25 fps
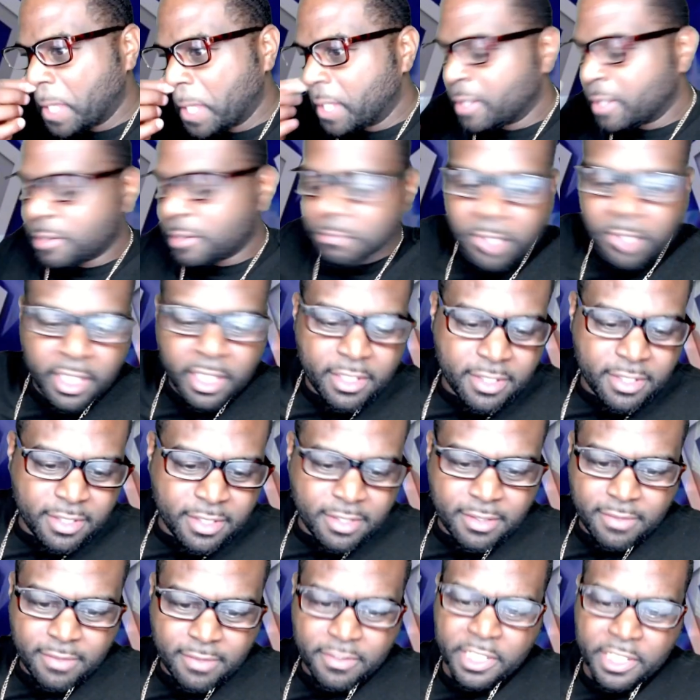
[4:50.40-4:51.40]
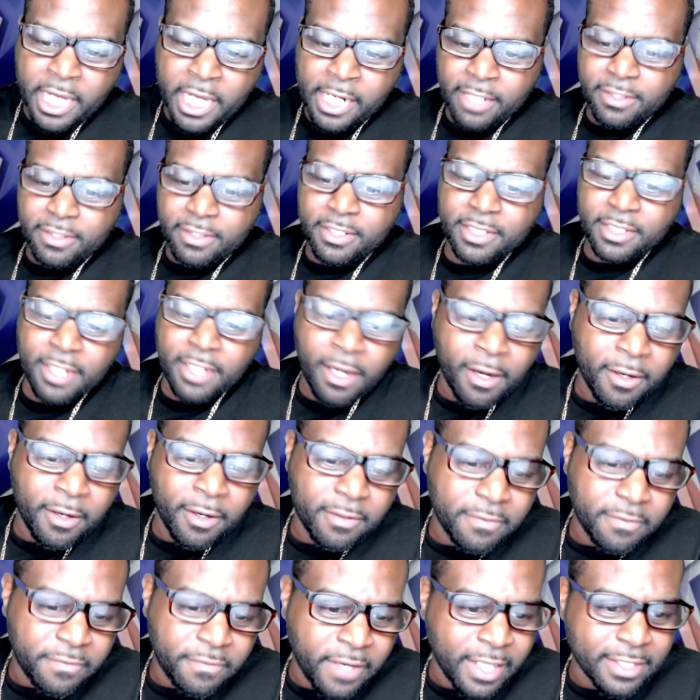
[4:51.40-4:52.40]
Miss. Shout out to y'all,
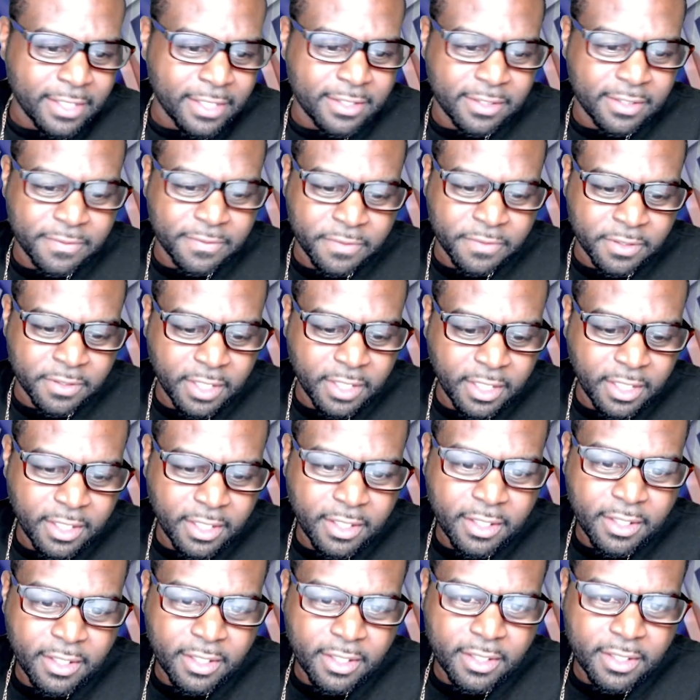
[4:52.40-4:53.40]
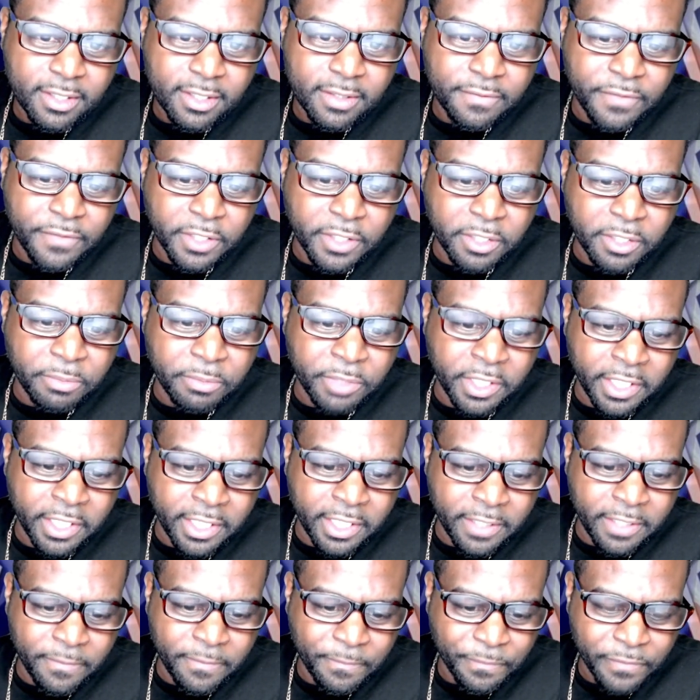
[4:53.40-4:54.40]
Foxy for filling me
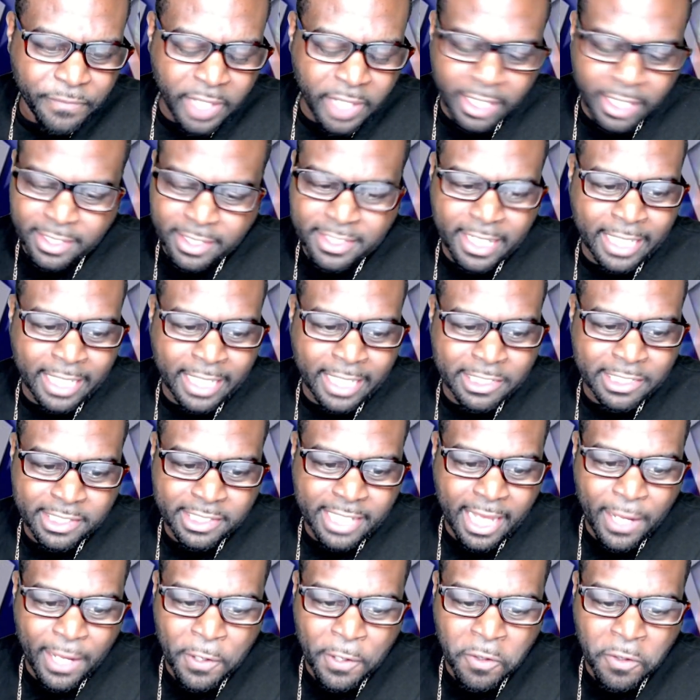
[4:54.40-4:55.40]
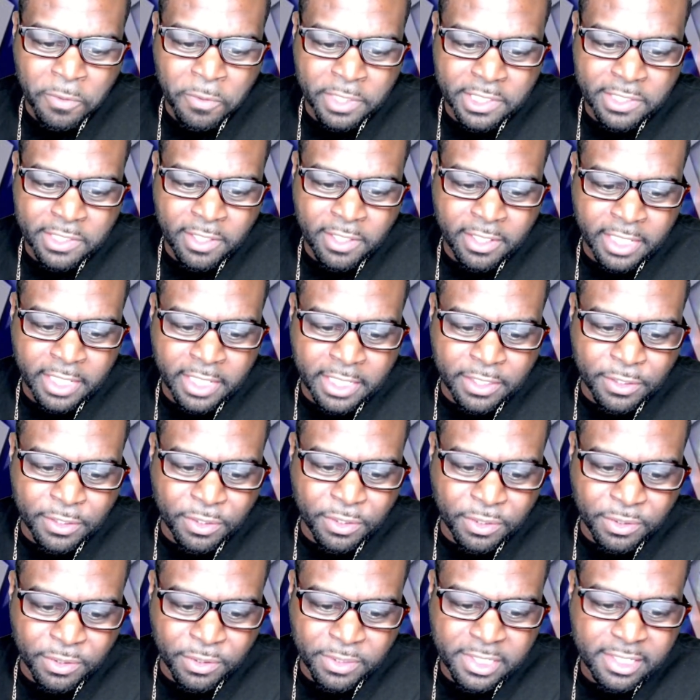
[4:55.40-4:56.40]
in. Like I said, I just got home and saw that
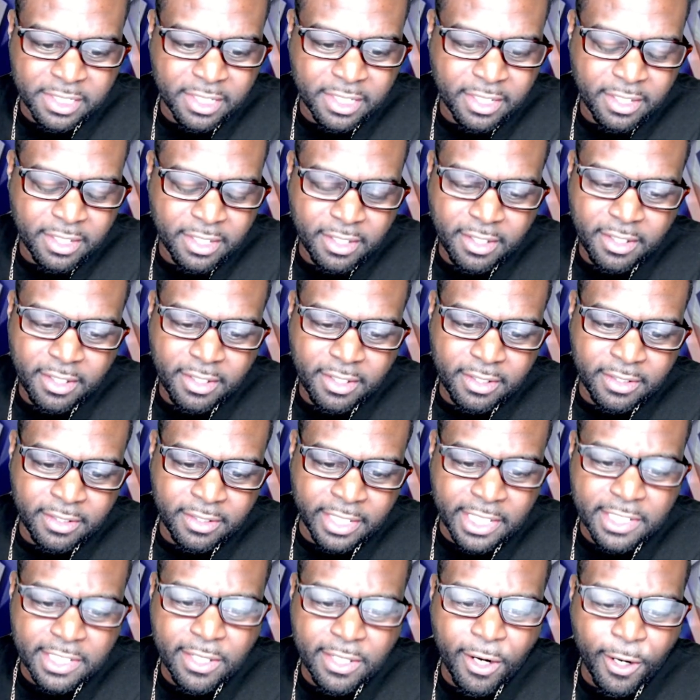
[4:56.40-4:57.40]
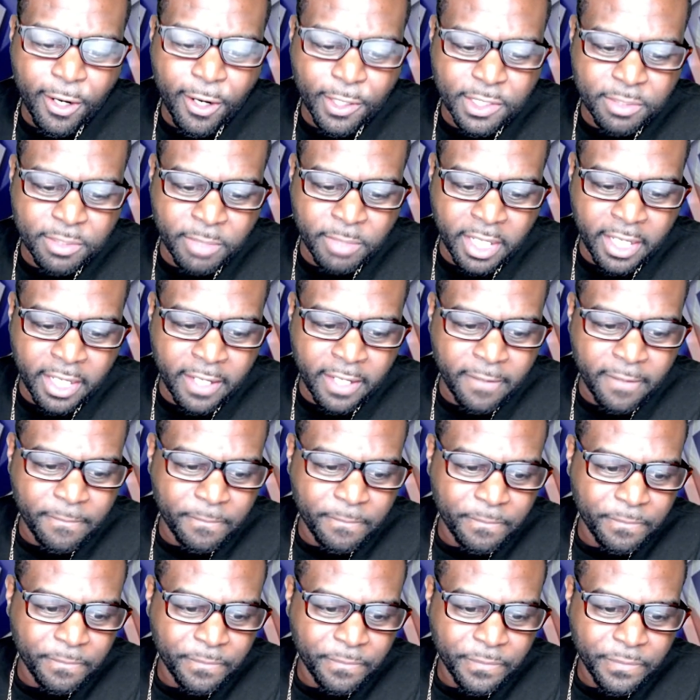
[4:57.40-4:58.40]
news. This hurts, man.
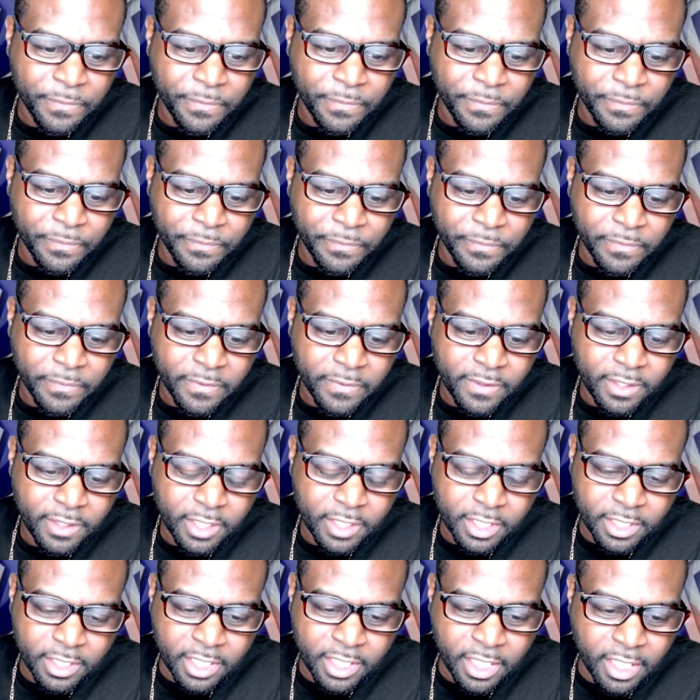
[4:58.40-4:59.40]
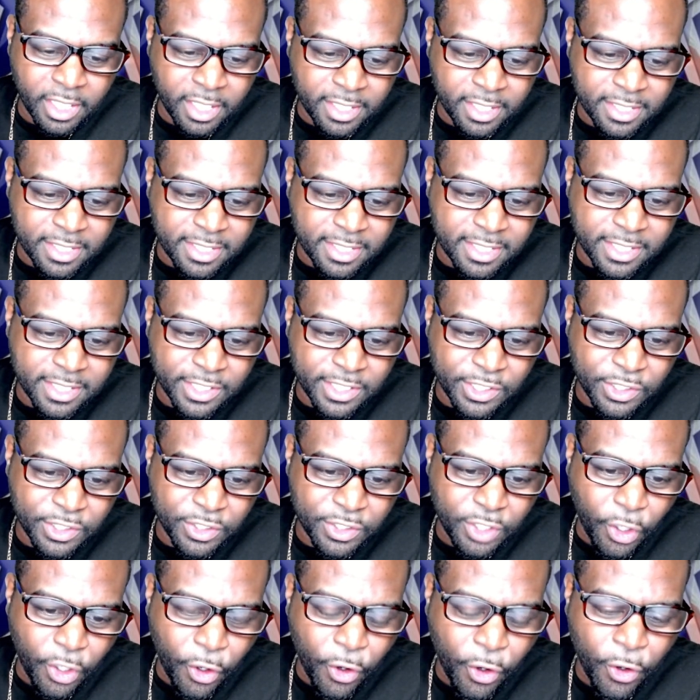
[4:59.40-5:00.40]

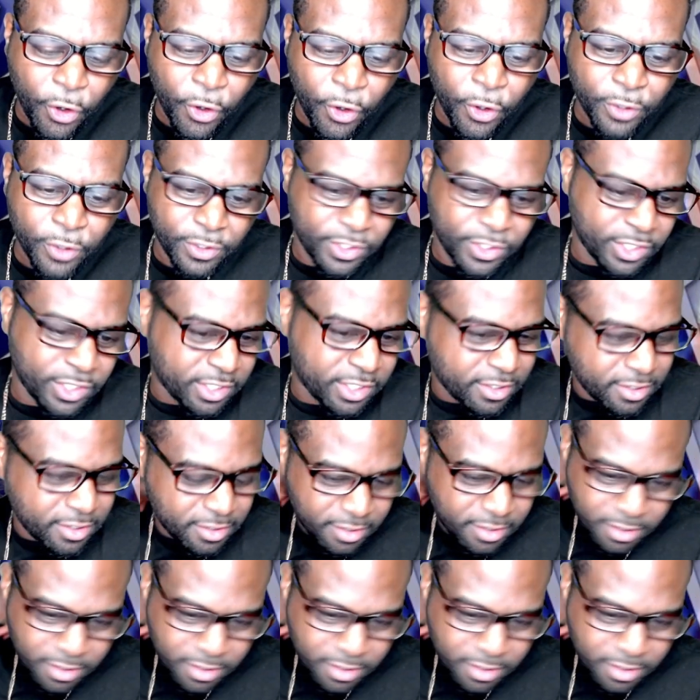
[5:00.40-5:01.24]
This hurts.